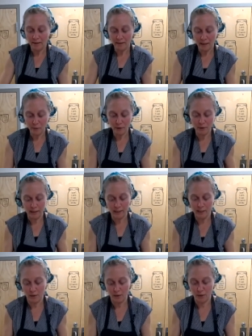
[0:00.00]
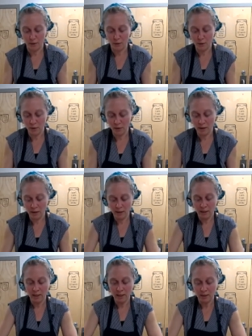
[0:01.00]
Then we're going to
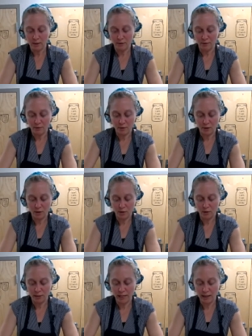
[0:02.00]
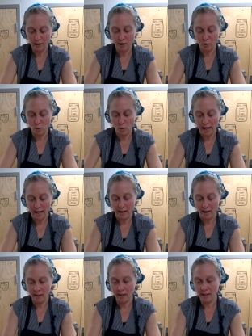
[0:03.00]
sort of create our
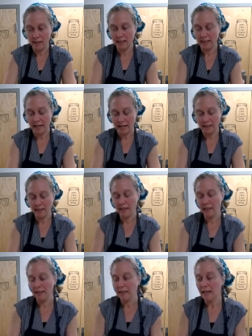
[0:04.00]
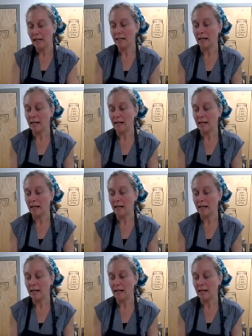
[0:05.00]
well again and